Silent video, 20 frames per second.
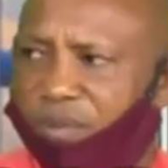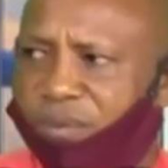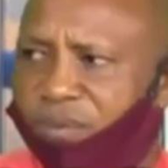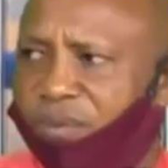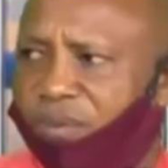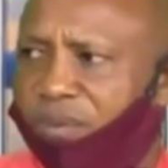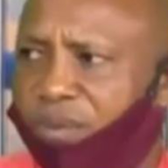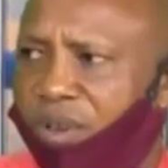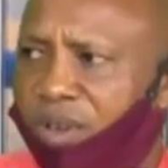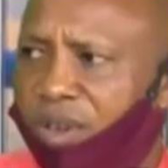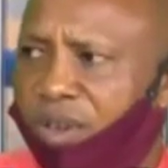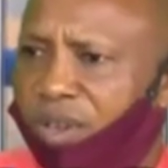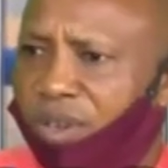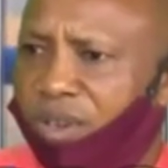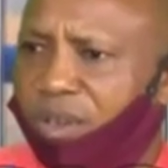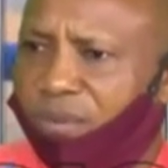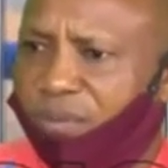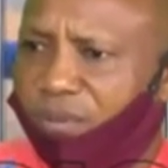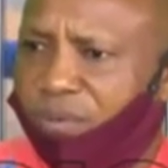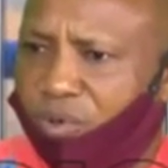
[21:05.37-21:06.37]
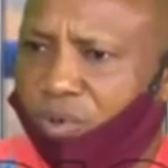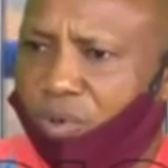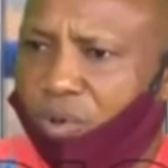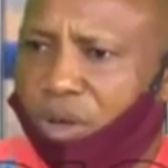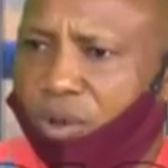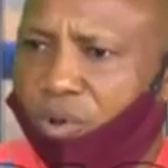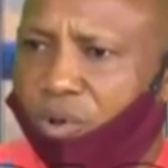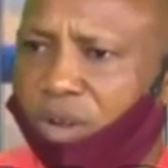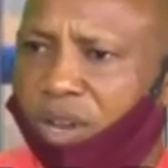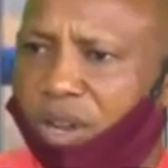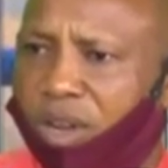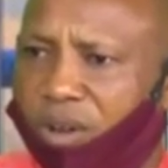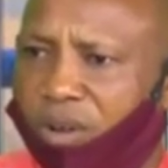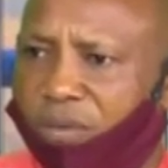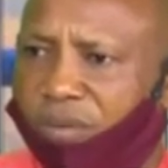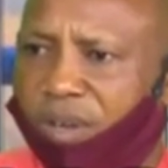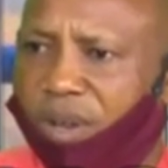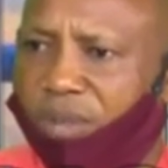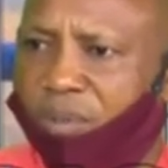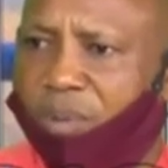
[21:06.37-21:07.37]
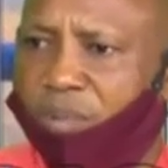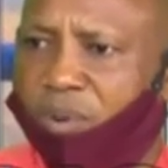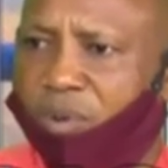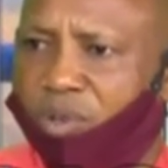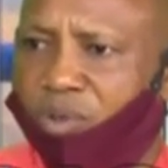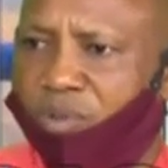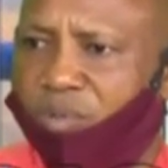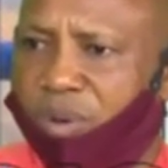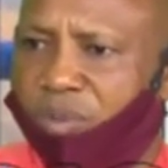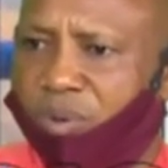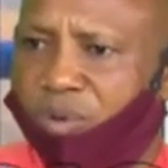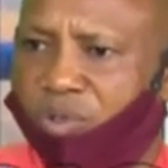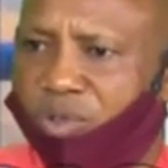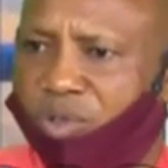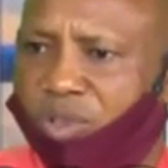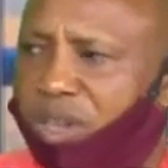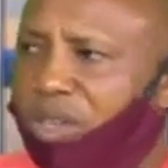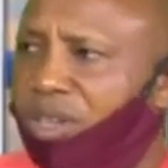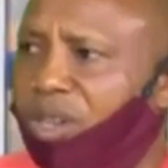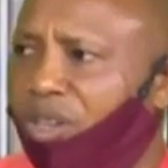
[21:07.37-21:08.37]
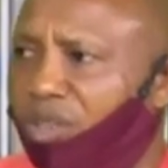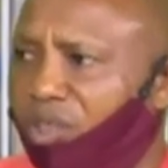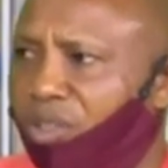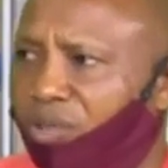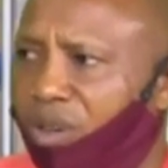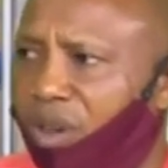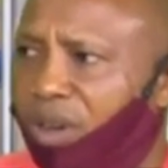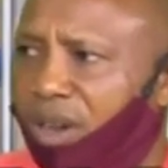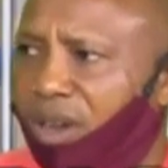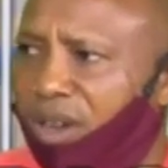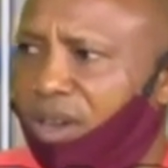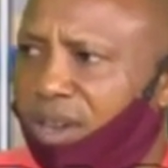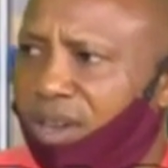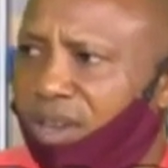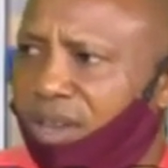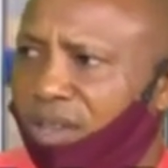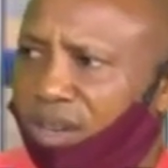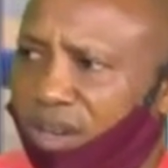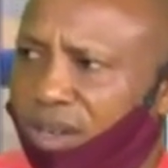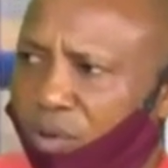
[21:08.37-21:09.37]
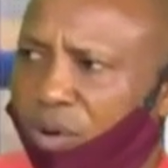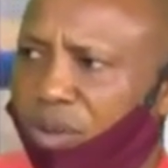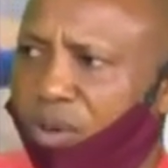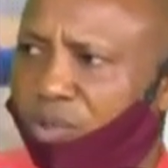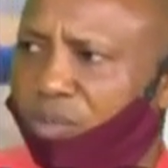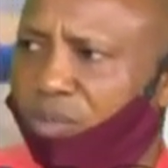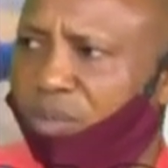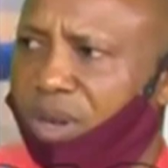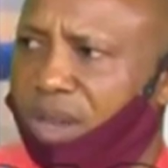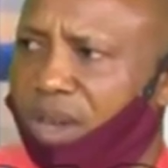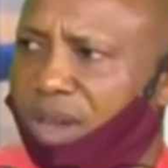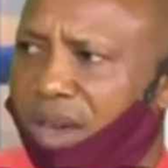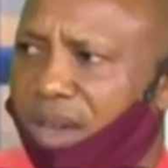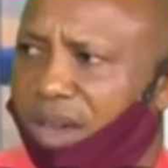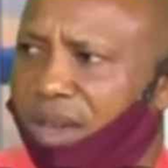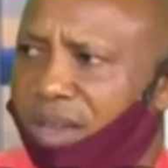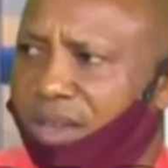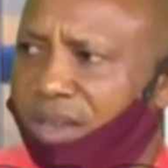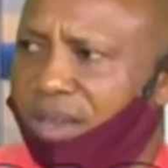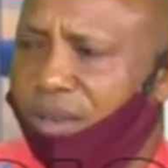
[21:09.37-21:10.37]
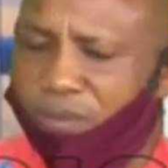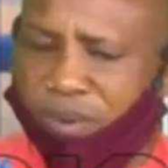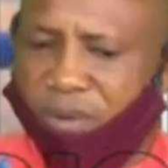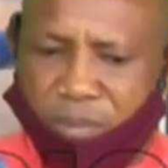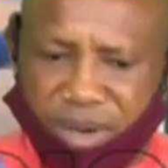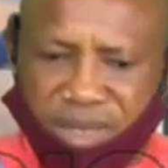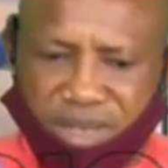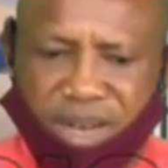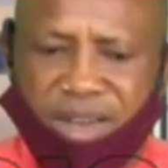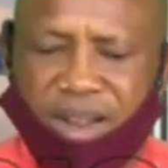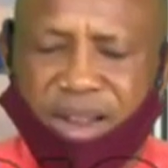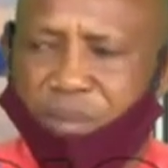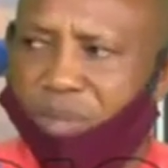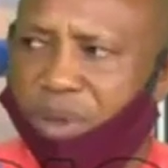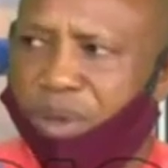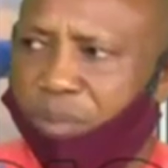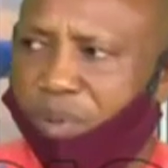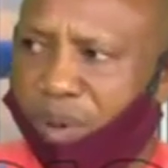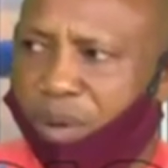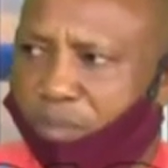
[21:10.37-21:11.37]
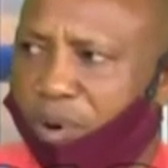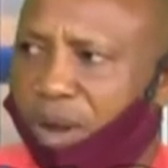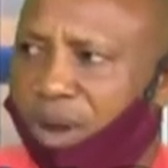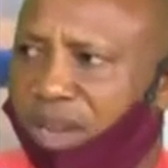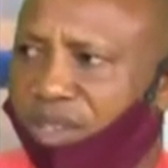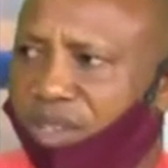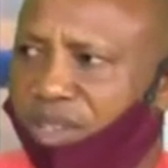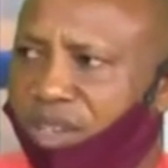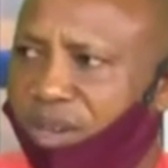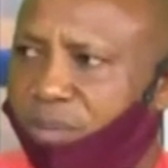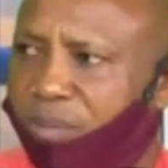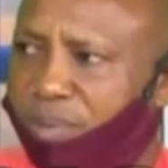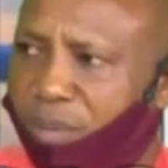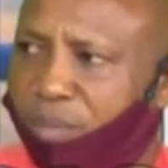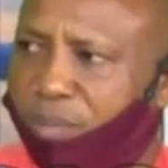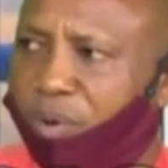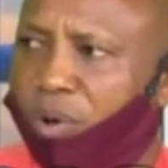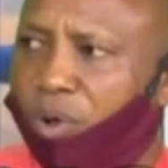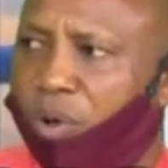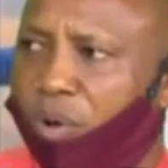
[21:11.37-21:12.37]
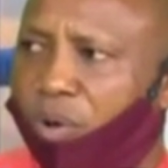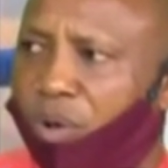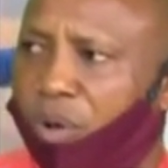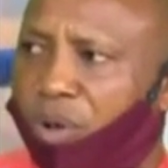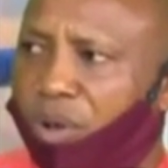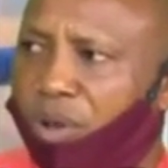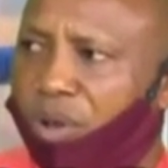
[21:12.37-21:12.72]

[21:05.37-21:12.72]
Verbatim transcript: If, if you are good enough, the people should be able to say, yes, you are, you are the one to be there. If you're better than me, people are seeing, people know.